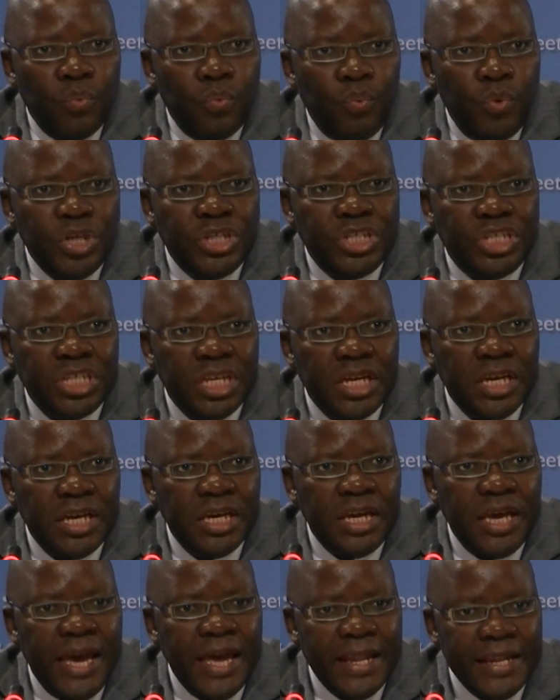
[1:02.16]
which
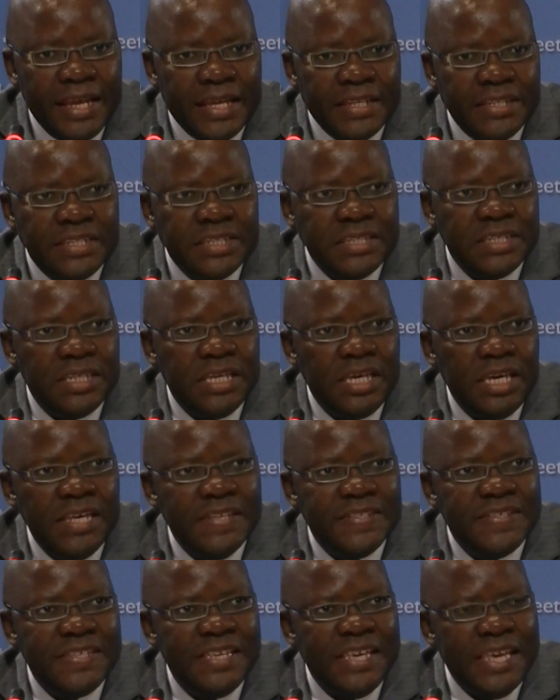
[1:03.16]
energy
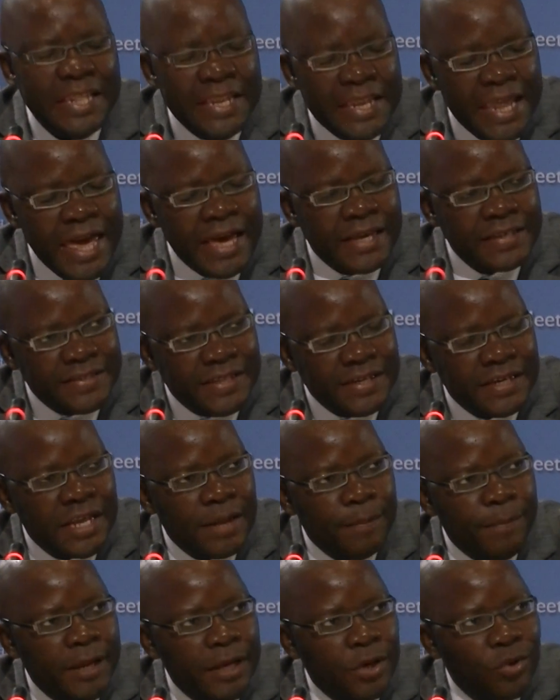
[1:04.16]
is
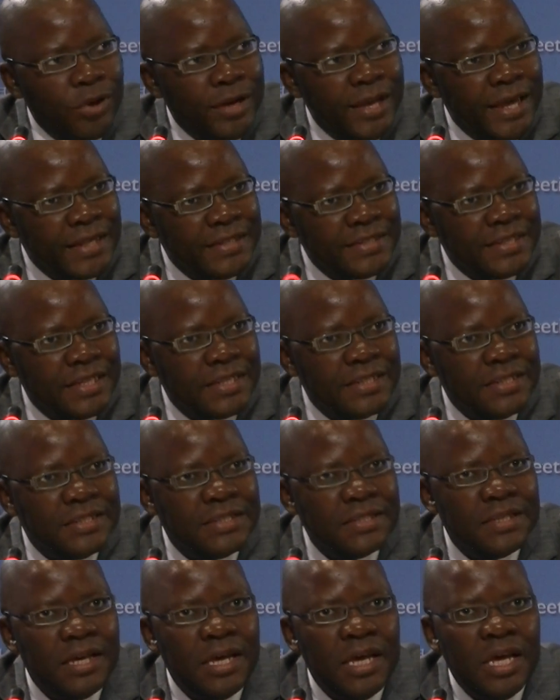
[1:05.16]
inextricably connected
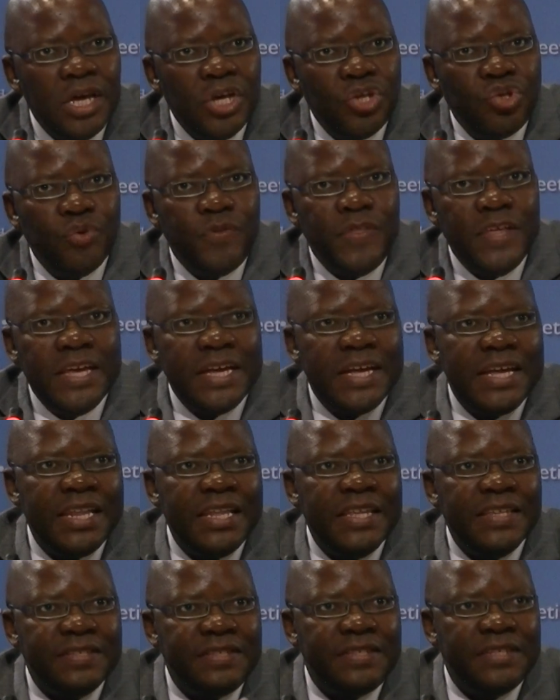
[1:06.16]
to the
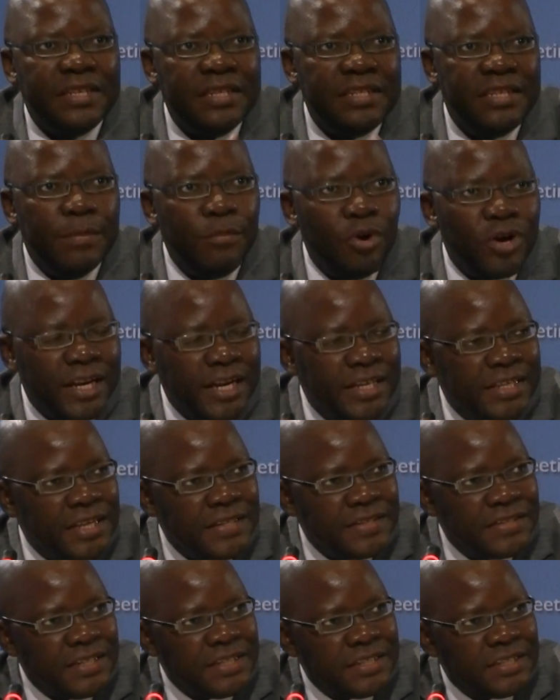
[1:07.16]
increased
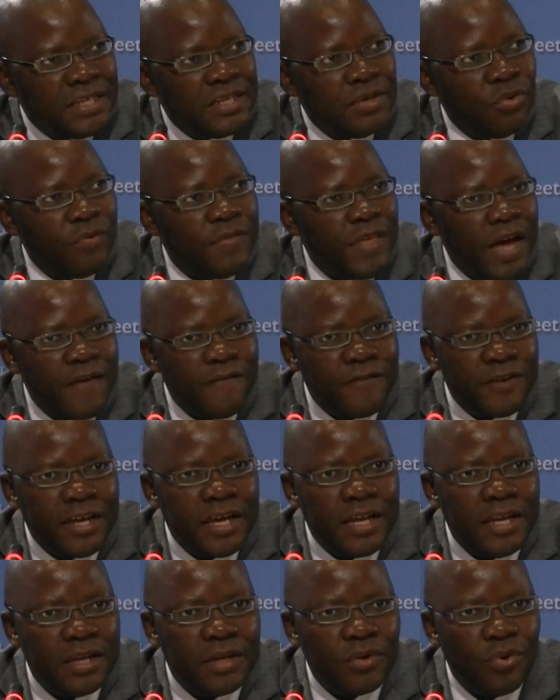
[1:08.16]
democratization on the
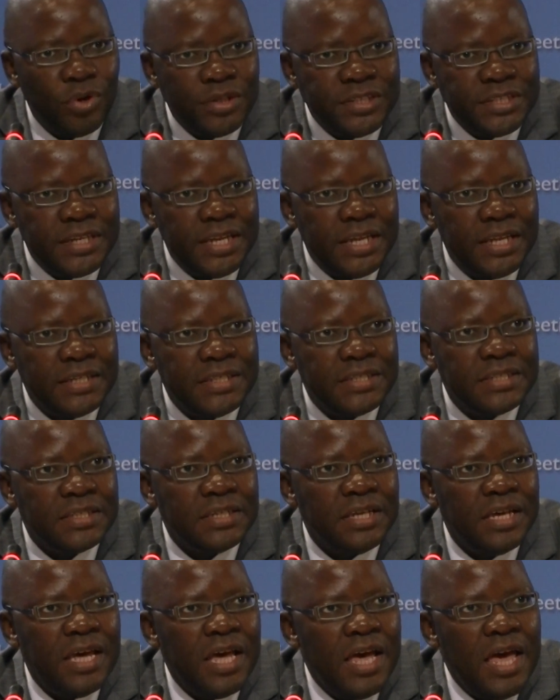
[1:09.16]
African continent,
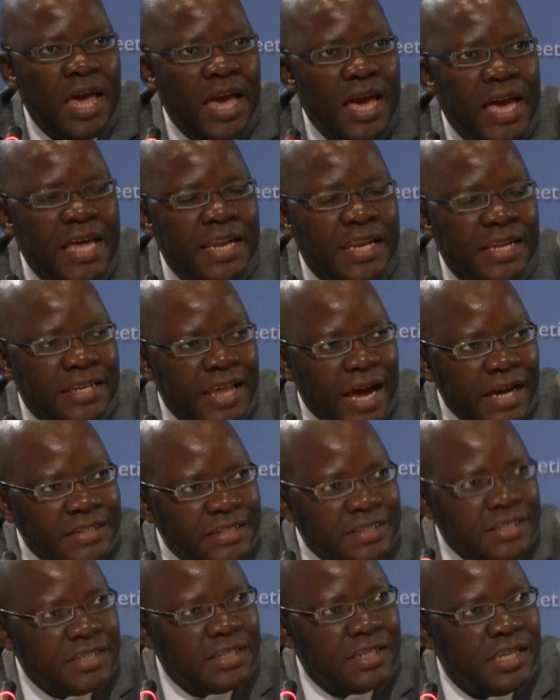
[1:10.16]
a
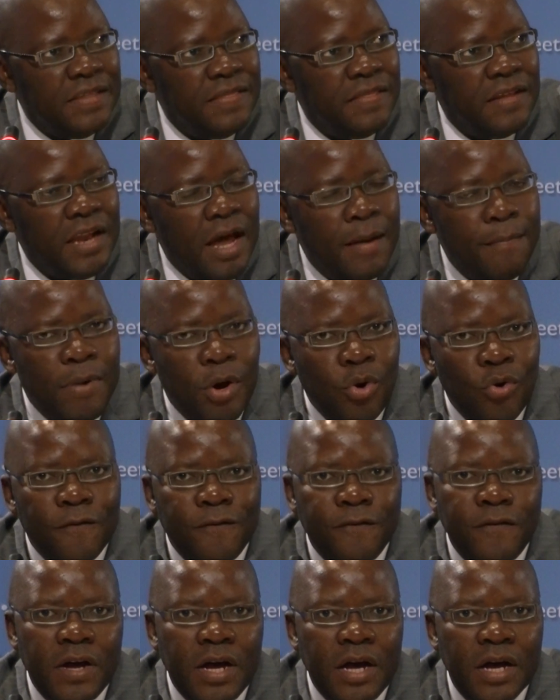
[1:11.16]
reduction in the number
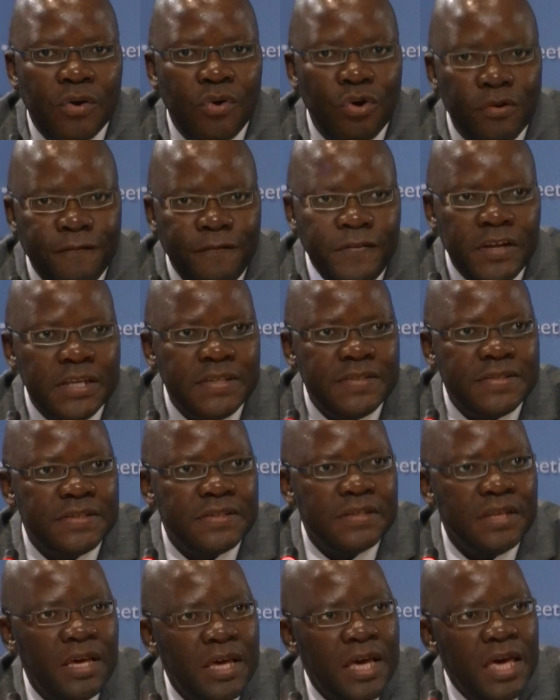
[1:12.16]
of
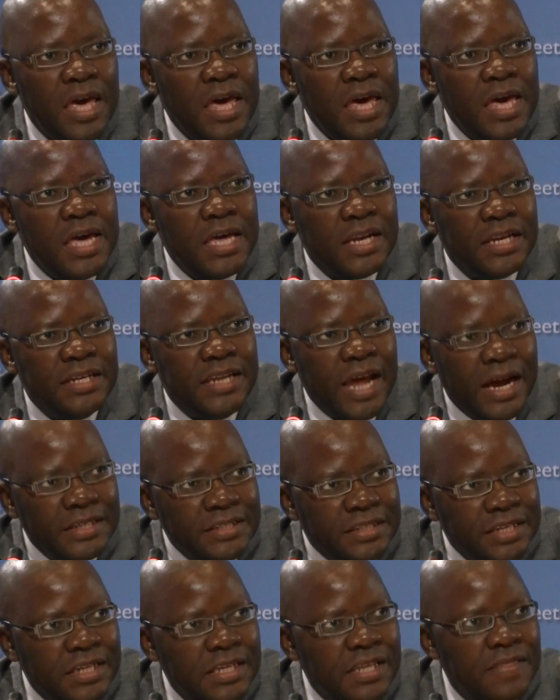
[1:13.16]
conflicts, a
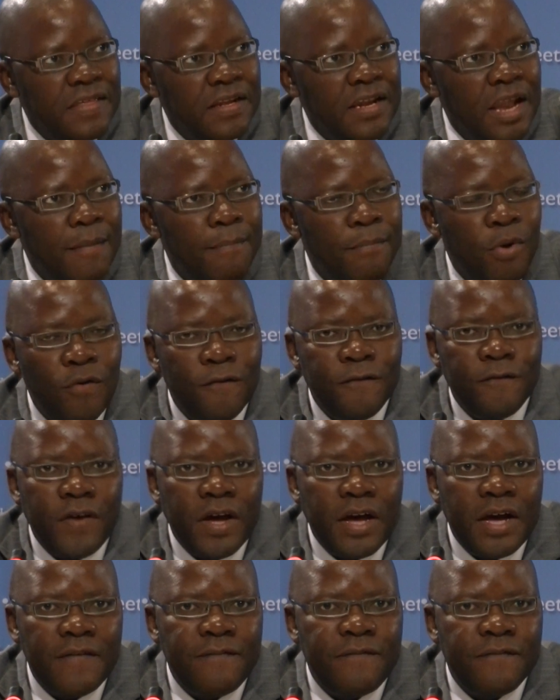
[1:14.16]
reduction in the number of
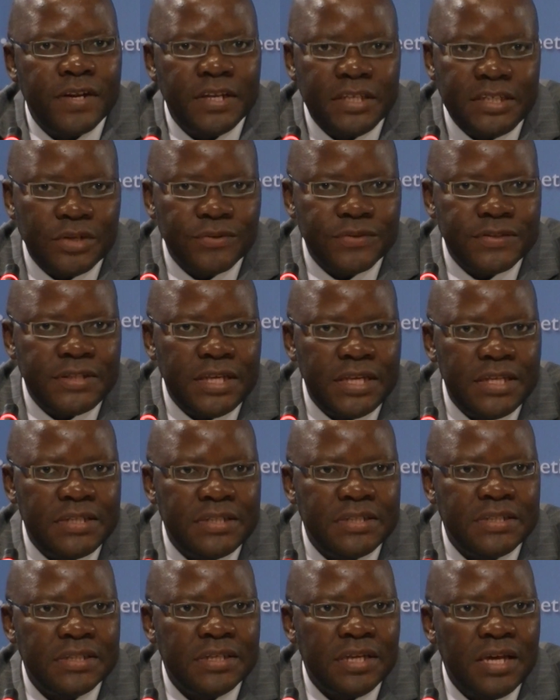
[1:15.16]
fragile
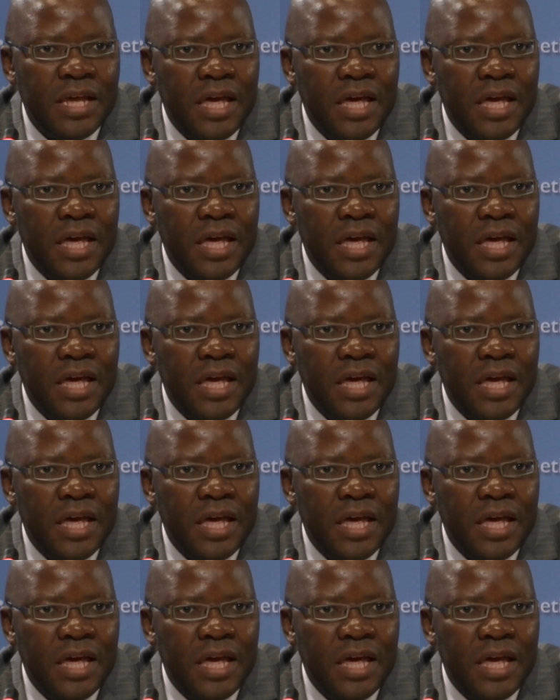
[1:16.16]
states,